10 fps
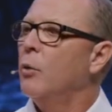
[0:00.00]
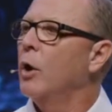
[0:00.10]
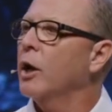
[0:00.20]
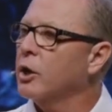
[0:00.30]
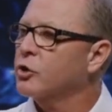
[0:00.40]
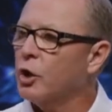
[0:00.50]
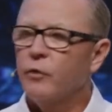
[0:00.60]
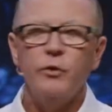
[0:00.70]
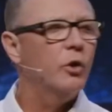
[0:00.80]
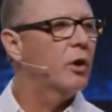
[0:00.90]
we're going to
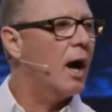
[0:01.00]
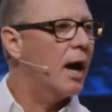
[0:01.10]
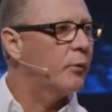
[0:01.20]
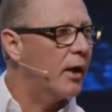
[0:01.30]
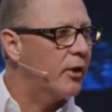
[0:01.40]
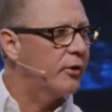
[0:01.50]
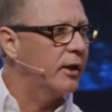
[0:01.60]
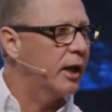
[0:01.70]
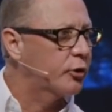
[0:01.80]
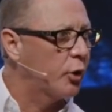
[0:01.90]
serve you, God, rather
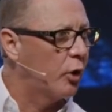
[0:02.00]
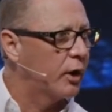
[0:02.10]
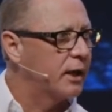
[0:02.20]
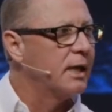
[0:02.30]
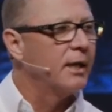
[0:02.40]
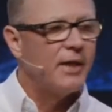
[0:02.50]
than the authorities.